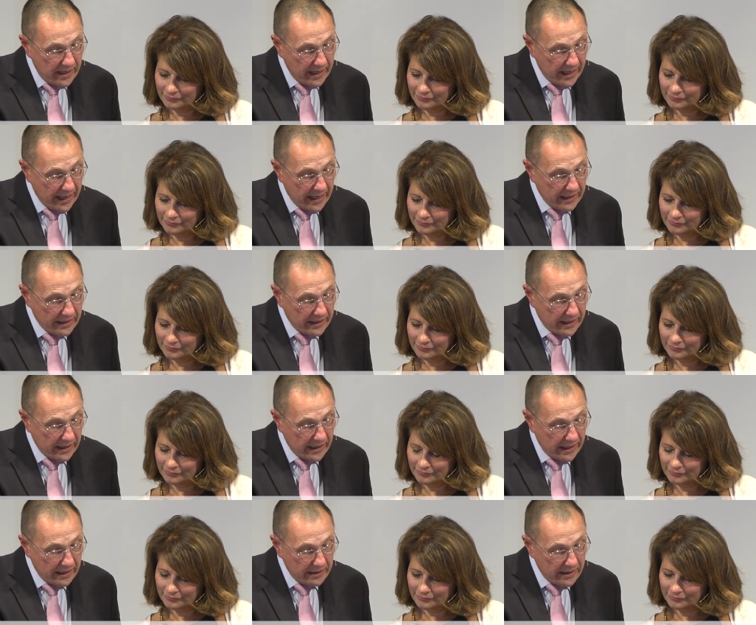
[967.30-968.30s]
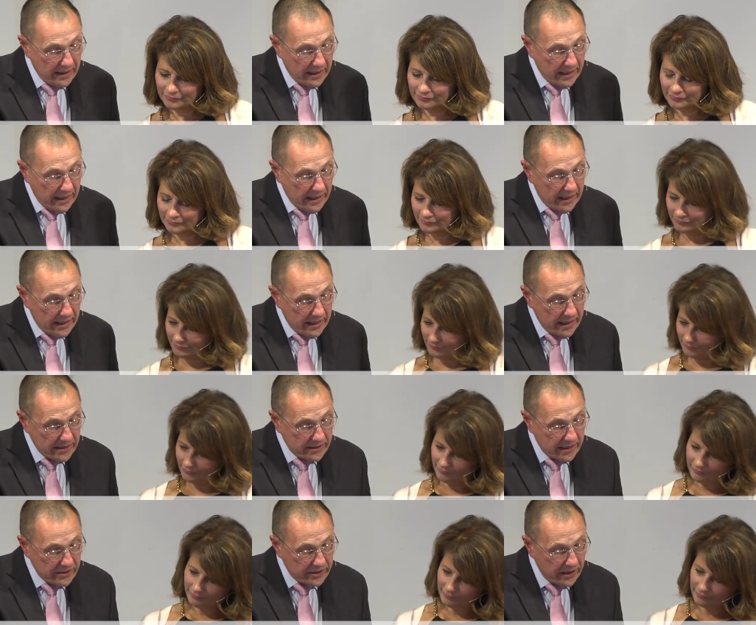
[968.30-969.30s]
Speaker 1: and uh, he
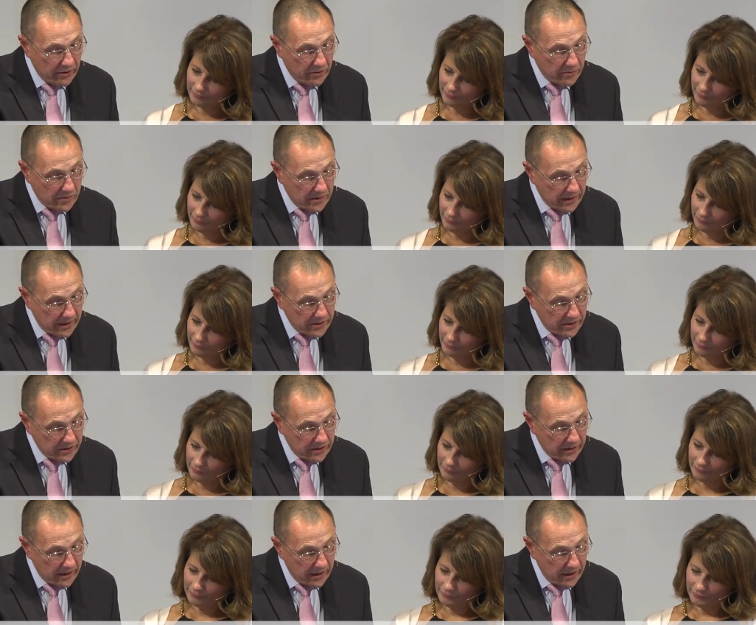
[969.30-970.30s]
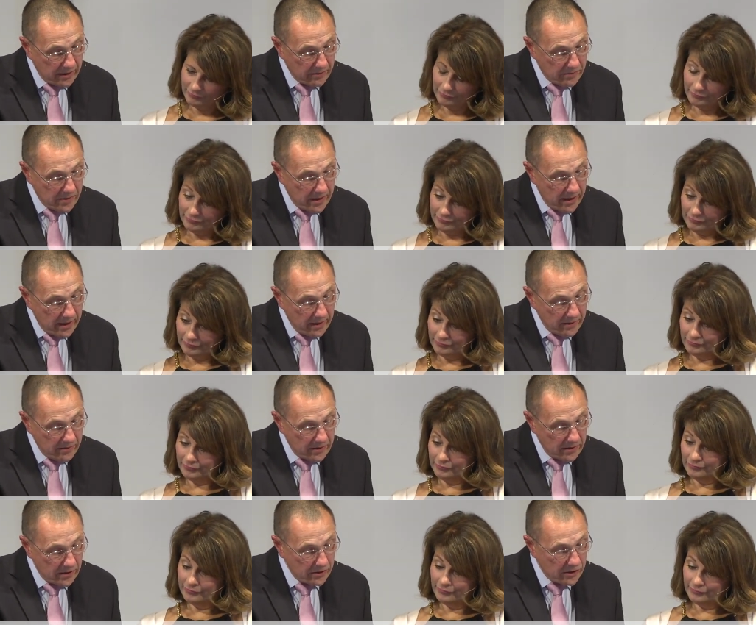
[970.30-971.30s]
says here, let's, uh,
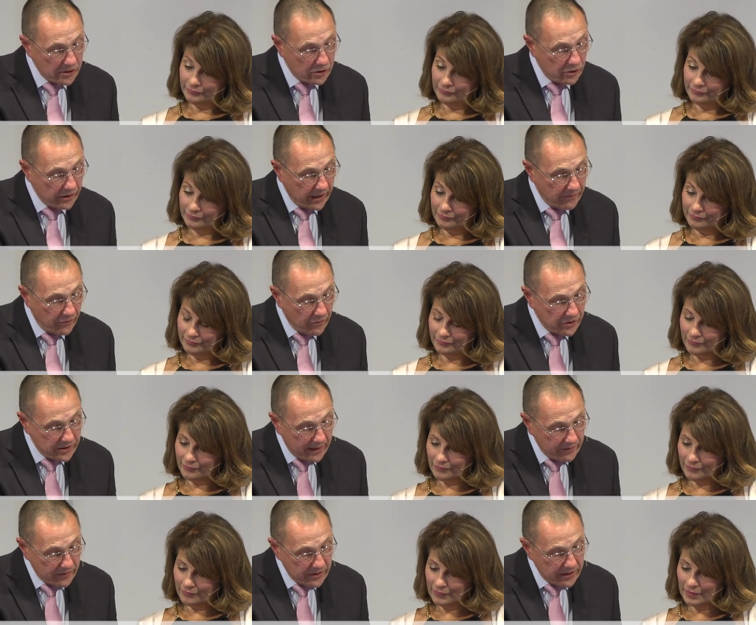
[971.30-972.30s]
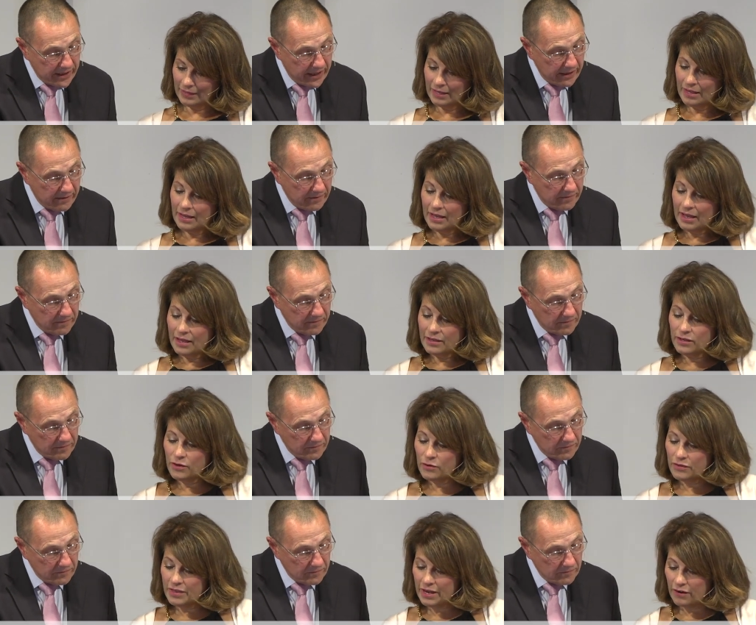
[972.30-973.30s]
let's look at verse 17.
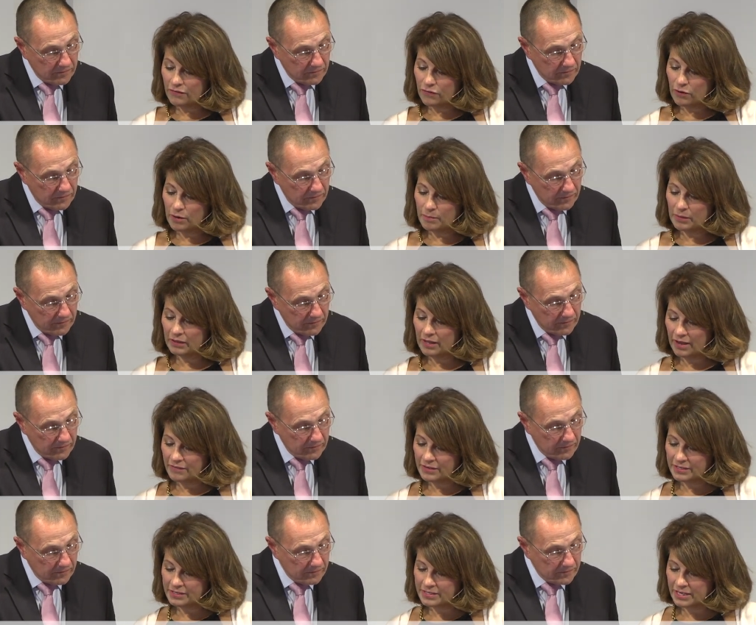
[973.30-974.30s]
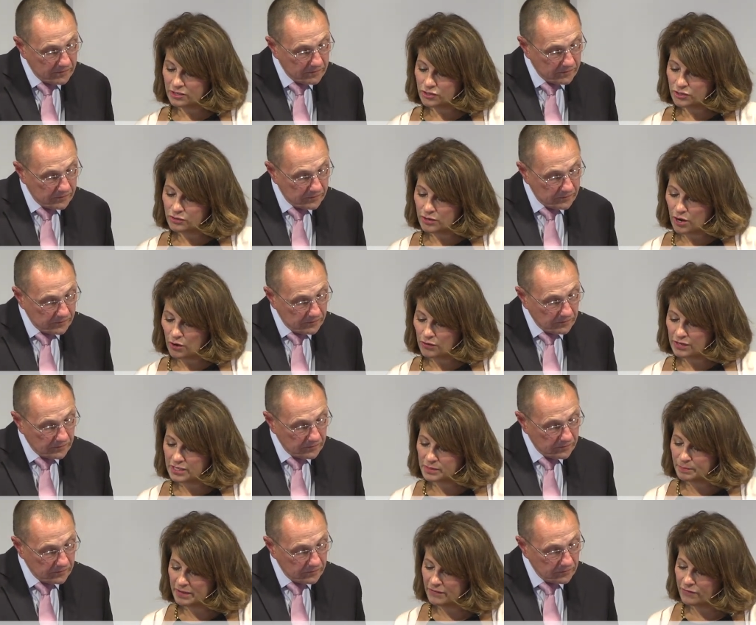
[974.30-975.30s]
Speaker 2: You therefore, beloved, since you know
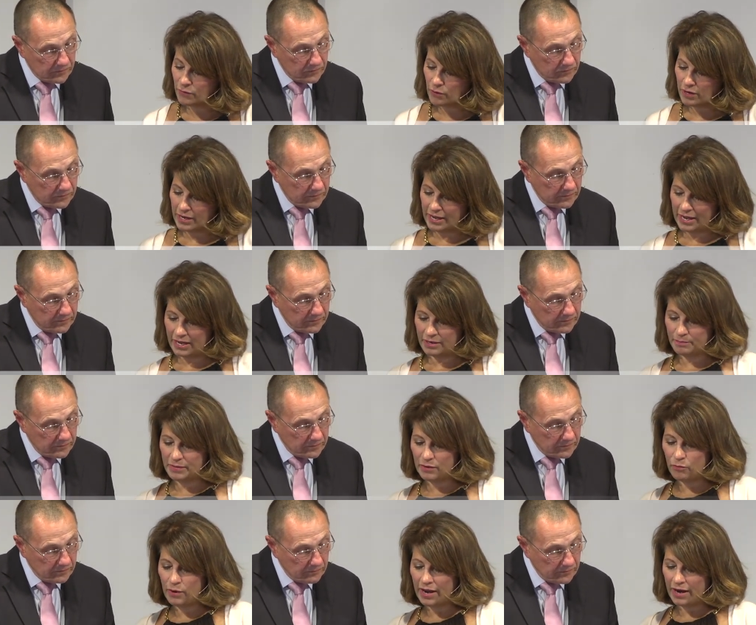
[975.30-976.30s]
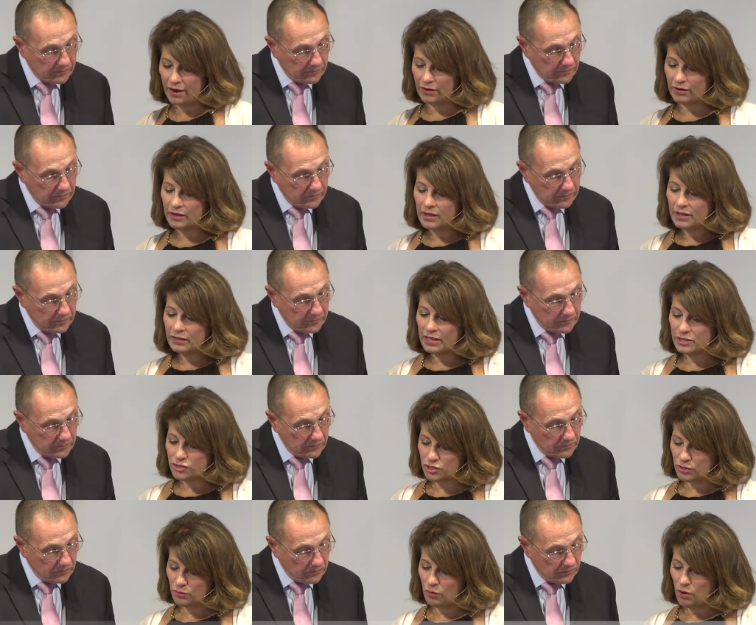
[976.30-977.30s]
this beforehand, beware
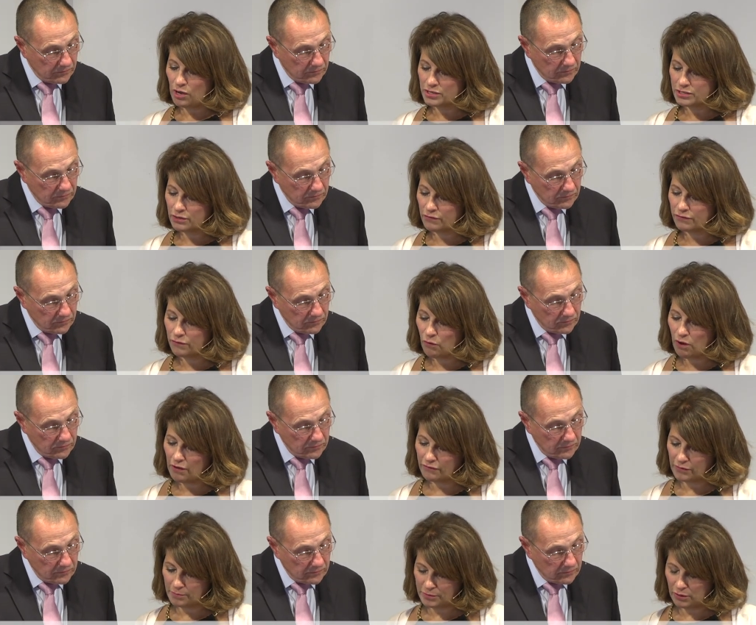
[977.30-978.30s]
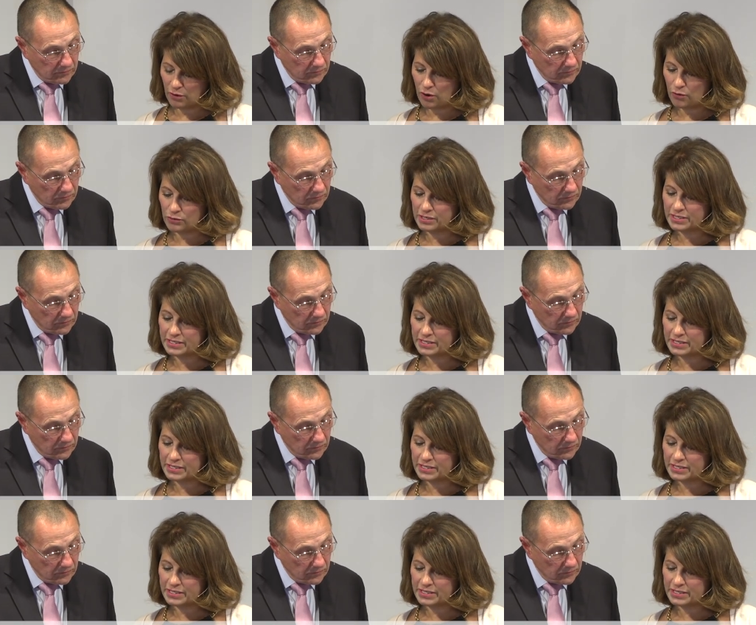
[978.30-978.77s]
lest you also fall from your own